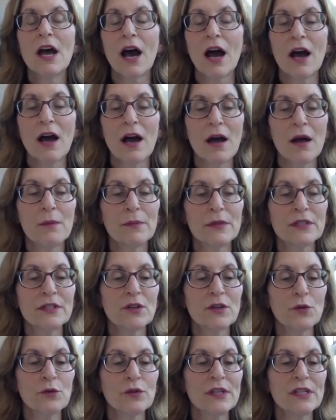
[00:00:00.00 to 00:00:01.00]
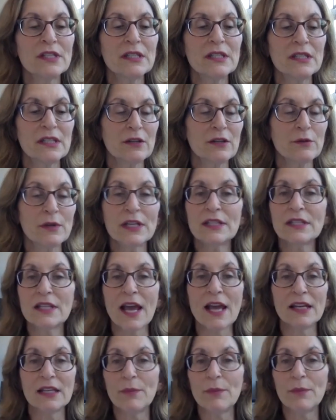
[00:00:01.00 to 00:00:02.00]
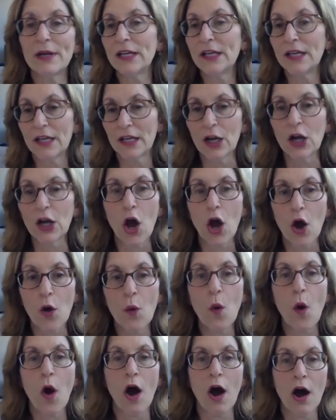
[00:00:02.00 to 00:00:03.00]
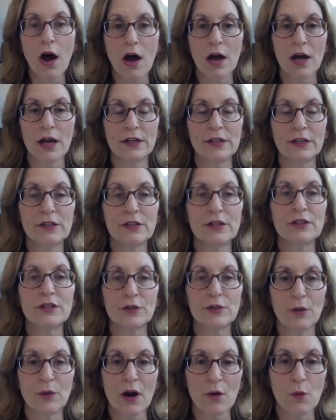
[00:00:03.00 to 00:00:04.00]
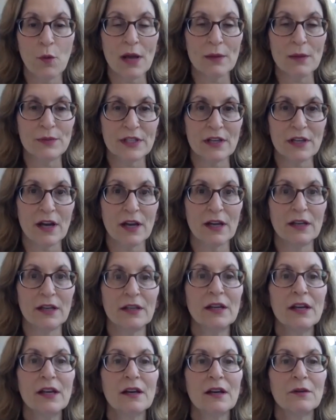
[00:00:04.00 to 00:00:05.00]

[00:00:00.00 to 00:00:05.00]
um, so this series anybody can go on to our website